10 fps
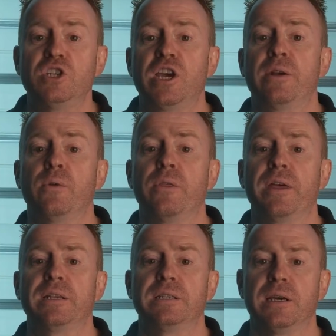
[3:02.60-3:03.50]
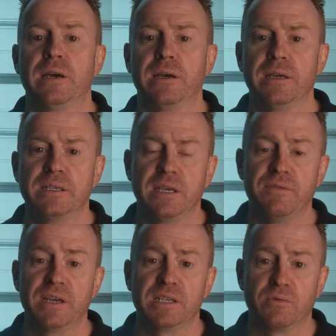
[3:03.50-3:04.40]
channel that is
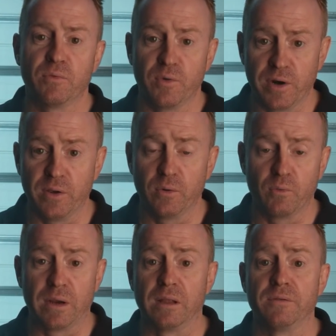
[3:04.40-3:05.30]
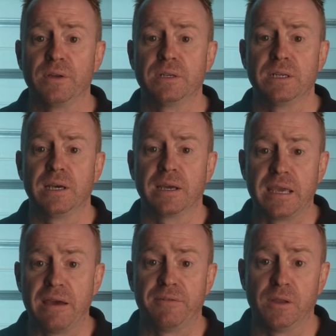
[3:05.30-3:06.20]
giving us real relevant
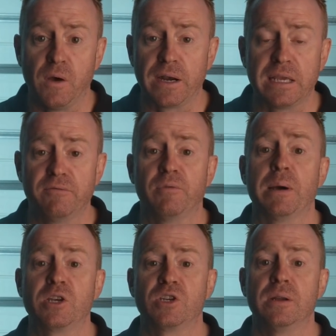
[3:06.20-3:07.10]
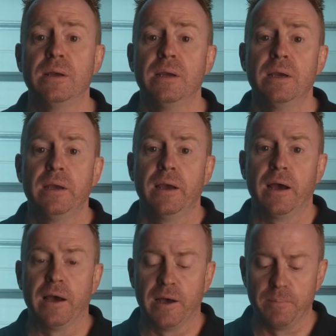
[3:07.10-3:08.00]
gaffer lighting information.
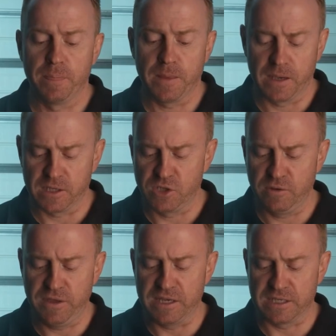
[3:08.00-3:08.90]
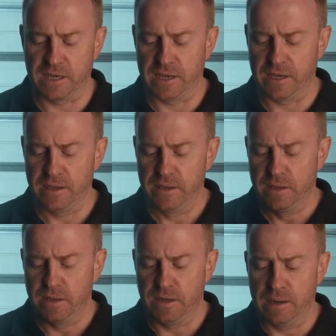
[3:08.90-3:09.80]
Two things.
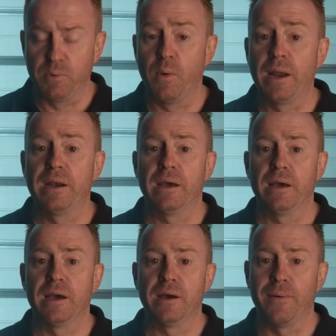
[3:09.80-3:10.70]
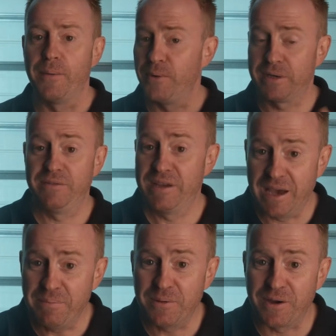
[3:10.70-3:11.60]
Number one, I'm not giving
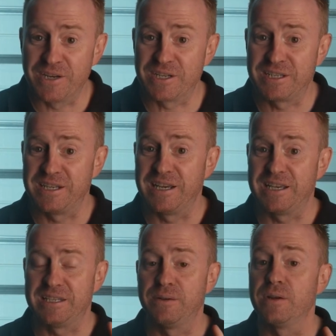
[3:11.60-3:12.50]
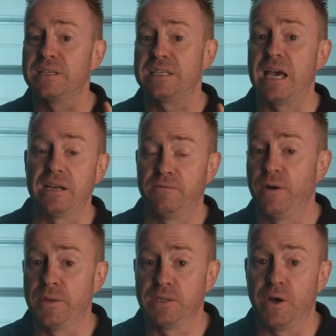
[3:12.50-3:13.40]
up. I just, sometimes it's hard to
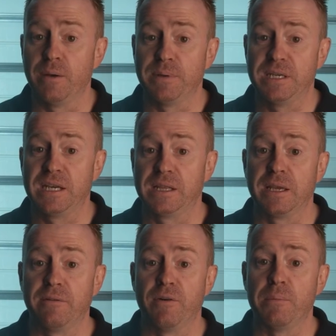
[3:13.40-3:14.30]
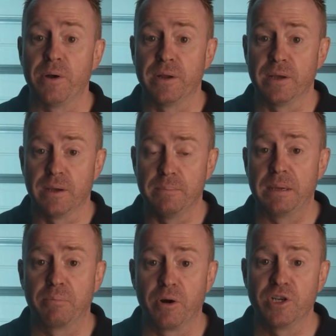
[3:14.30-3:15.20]
find the time, particularly if I'm on a
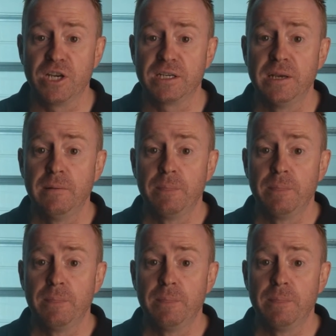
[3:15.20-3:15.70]
big project.